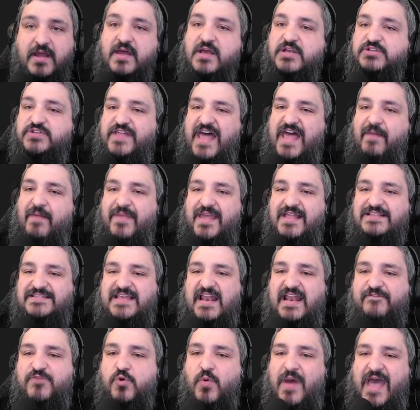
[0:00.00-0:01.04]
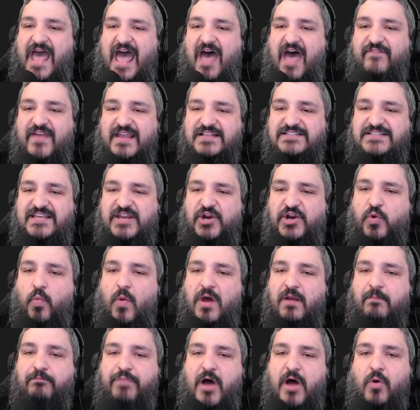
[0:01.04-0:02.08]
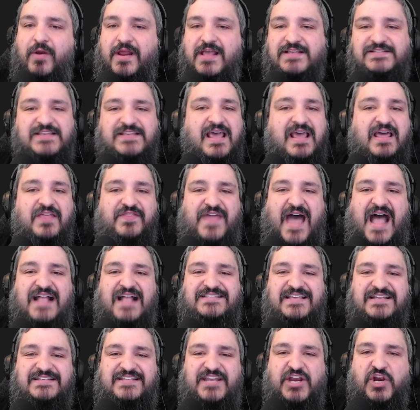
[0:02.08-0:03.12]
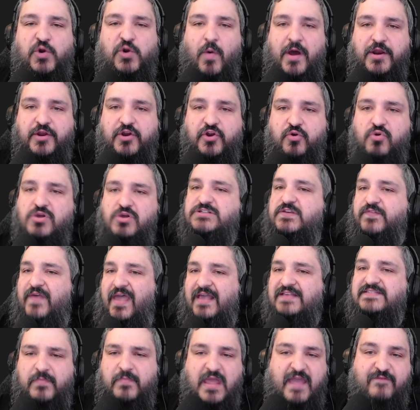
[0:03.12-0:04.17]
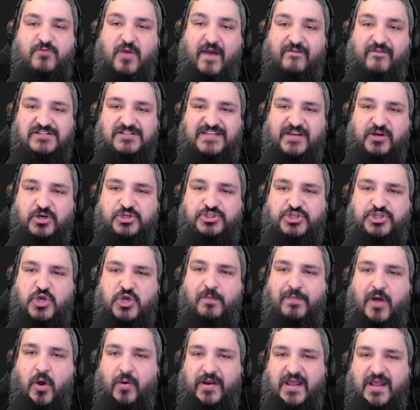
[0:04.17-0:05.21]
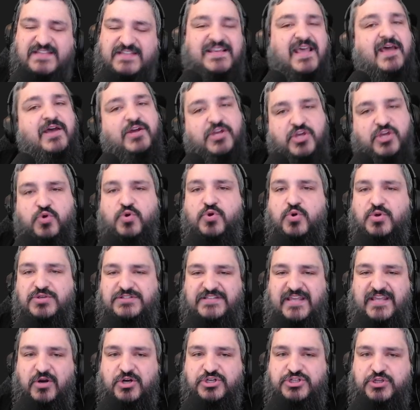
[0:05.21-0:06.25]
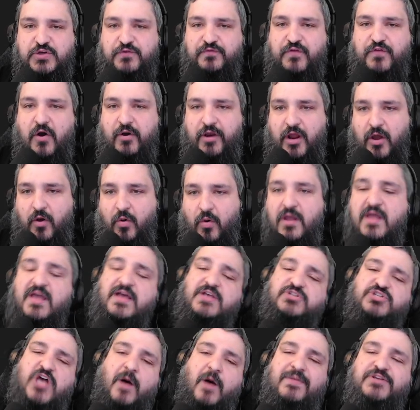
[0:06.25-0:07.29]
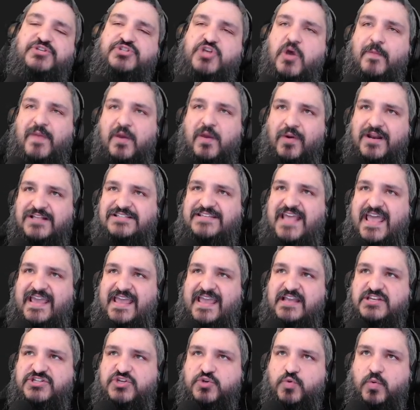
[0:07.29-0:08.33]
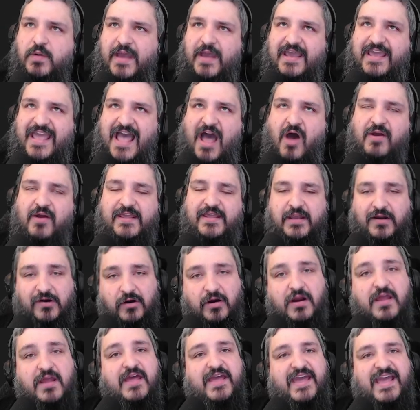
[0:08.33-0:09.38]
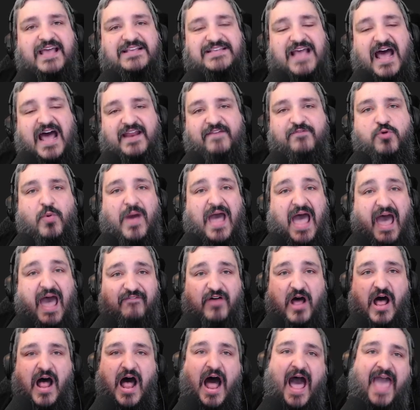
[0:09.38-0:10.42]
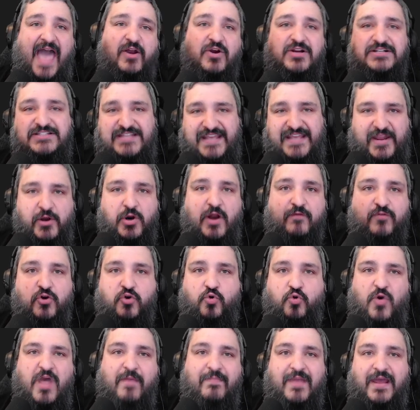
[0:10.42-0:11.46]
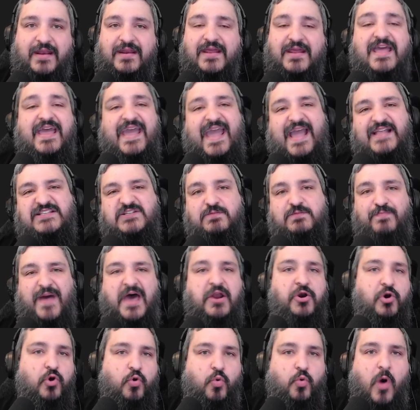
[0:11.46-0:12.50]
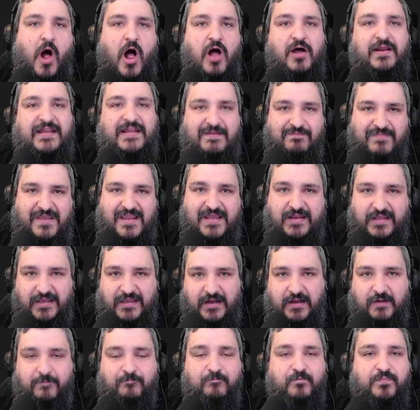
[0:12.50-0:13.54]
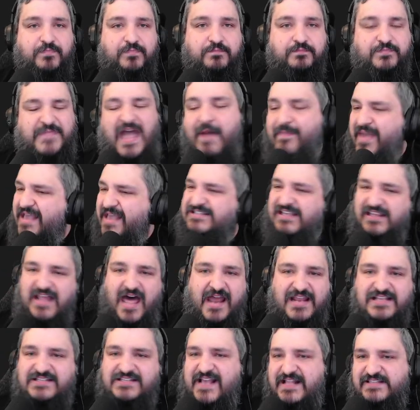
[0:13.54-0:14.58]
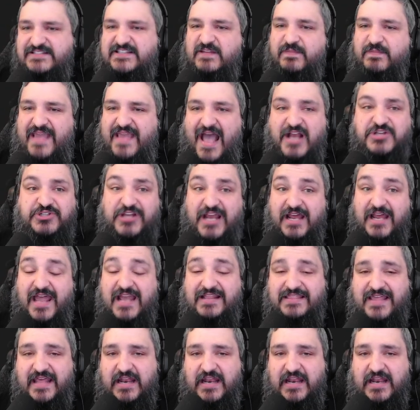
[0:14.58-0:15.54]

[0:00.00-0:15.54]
That means that if you have a tier 1 bonus, that's a tier 1 crucifix. If you have a tier 2 bonus, you use tier 2 photo. So I'm assuming what it's taking into account here is that if you have a higher tier of equipment, it's better quality media. That makes a lot of sense to me, actually. I like that a